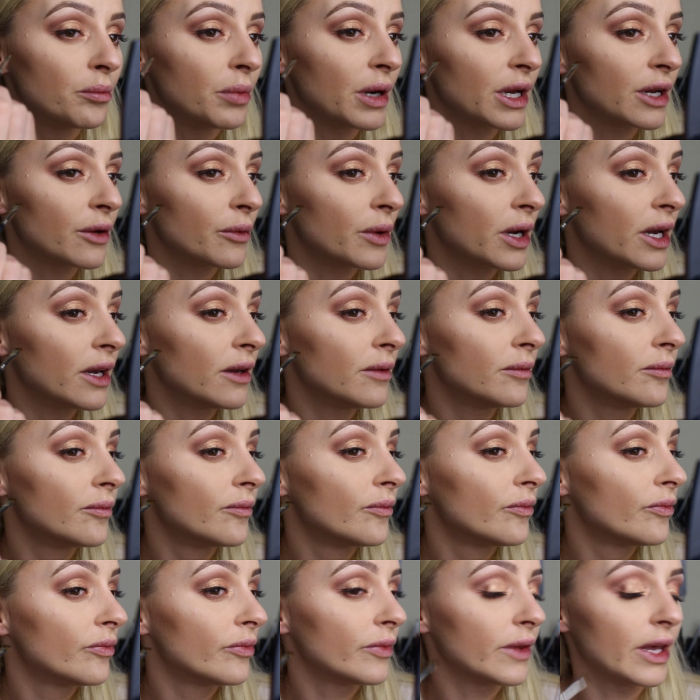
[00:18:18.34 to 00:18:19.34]
By the way,
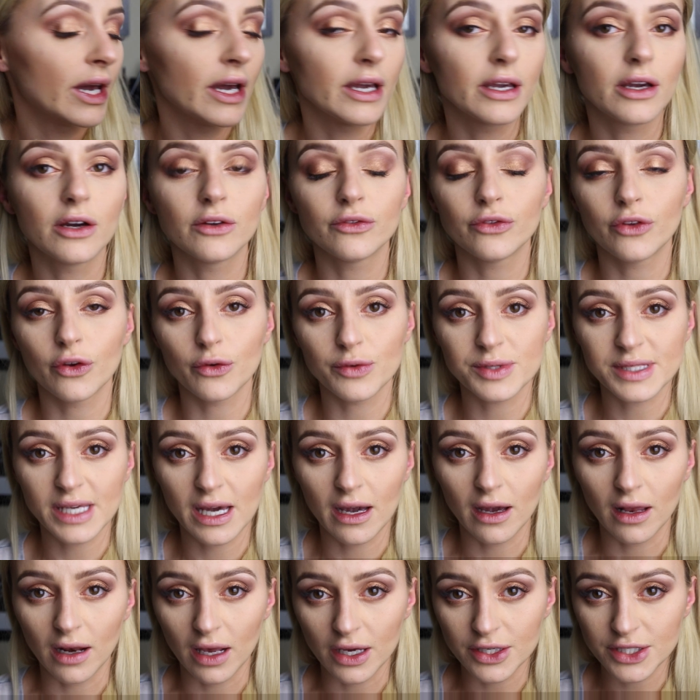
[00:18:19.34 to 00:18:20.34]
I got those
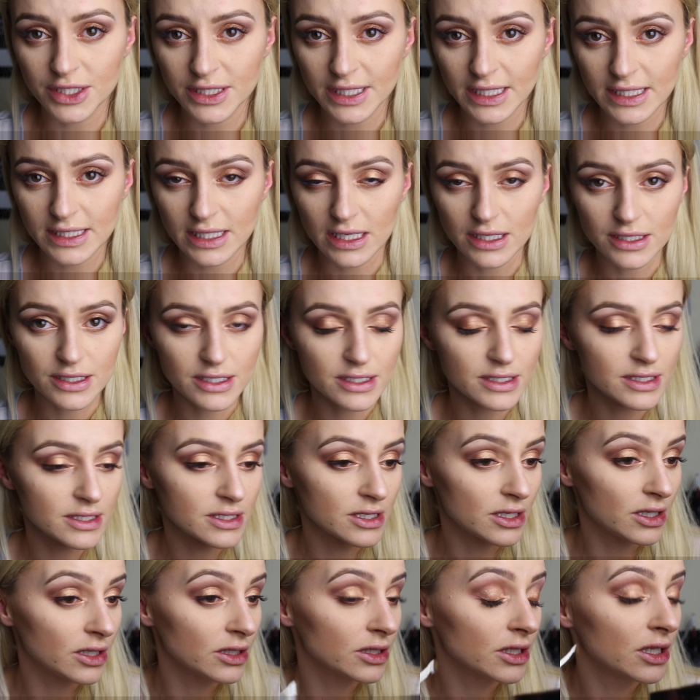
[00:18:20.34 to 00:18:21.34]
eyelashes extensions
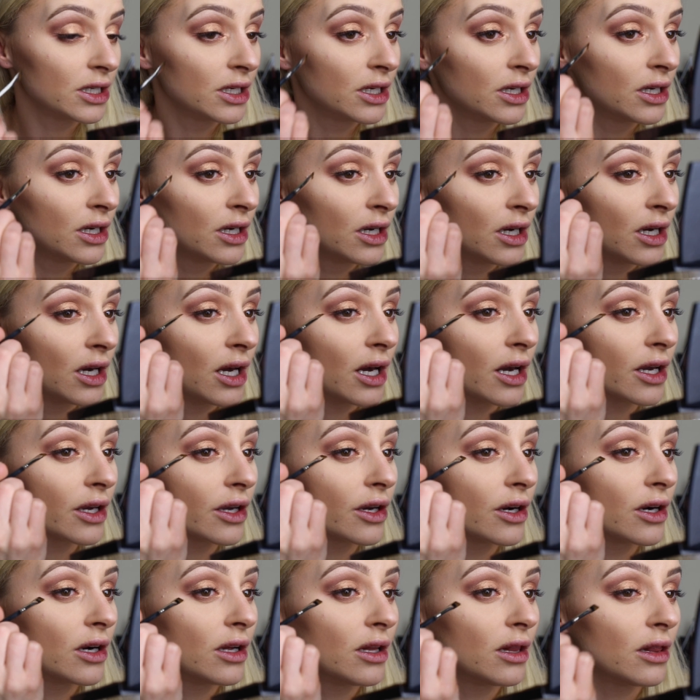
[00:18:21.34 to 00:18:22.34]
done, and
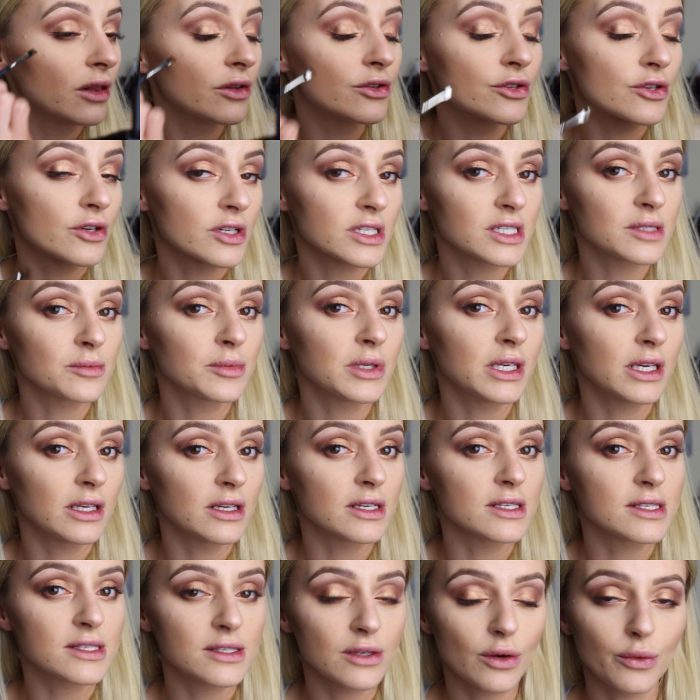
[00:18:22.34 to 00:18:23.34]
girl, trust me, it
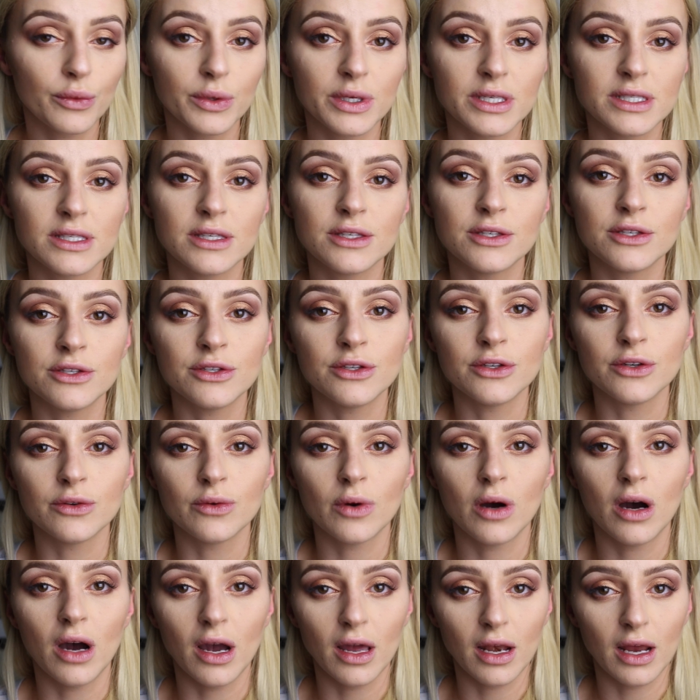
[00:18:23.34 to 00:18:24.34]
is so easy to do
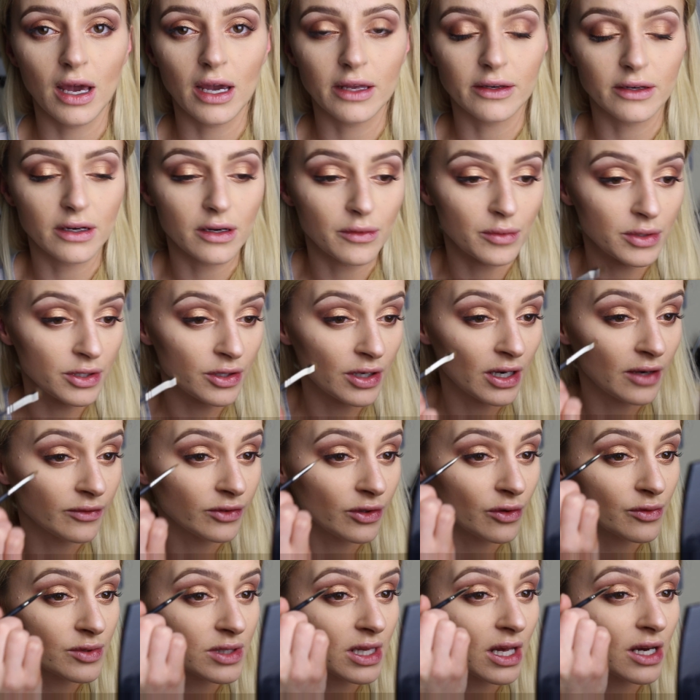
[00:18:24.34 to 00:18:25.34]
eyeliner when you have
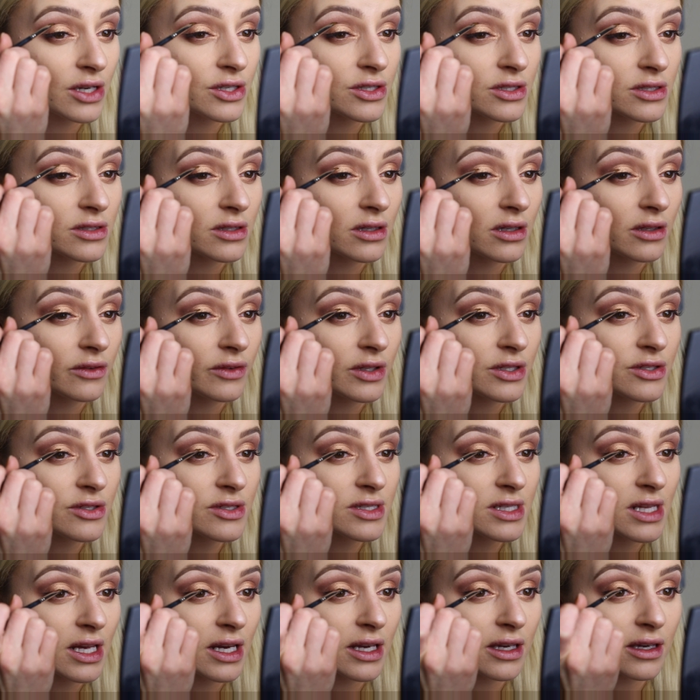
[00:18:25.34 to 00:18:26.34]
those lashes on. They're
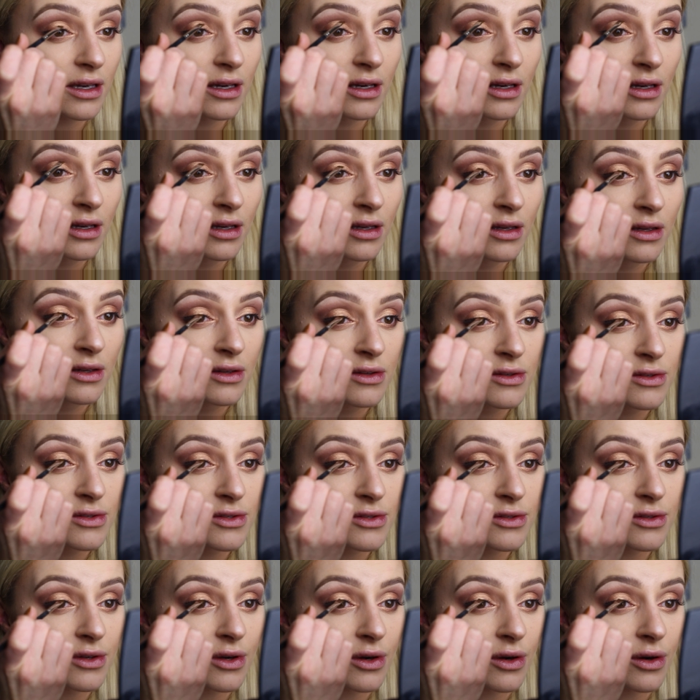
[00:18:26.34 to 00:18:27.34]
just like
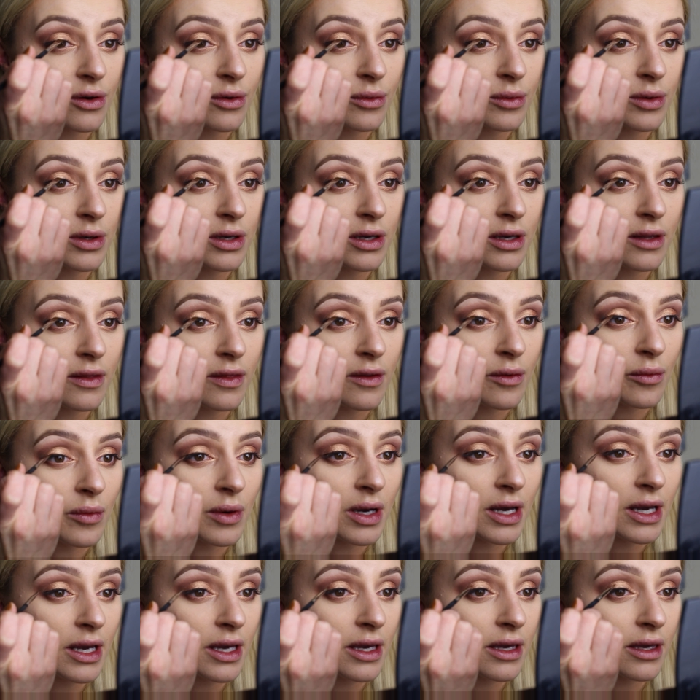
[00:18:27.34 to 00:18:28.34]
so in the
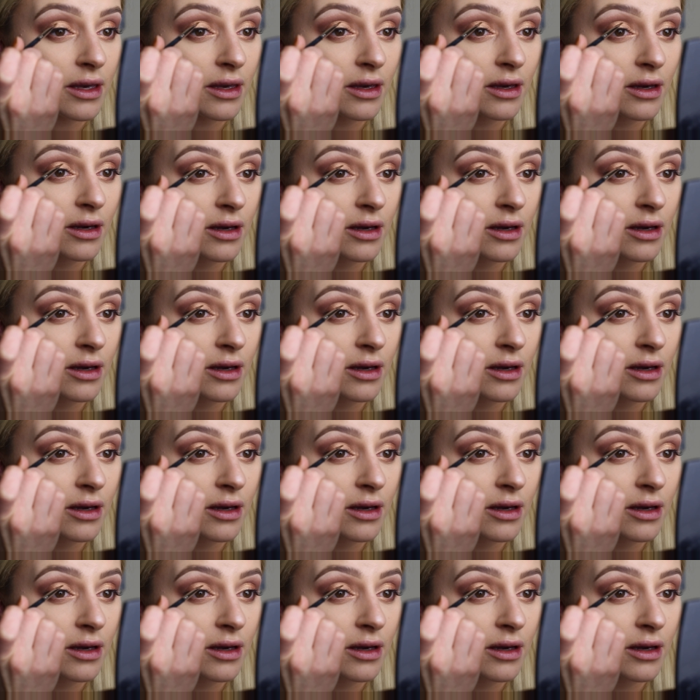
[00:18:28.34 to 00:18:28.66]
way.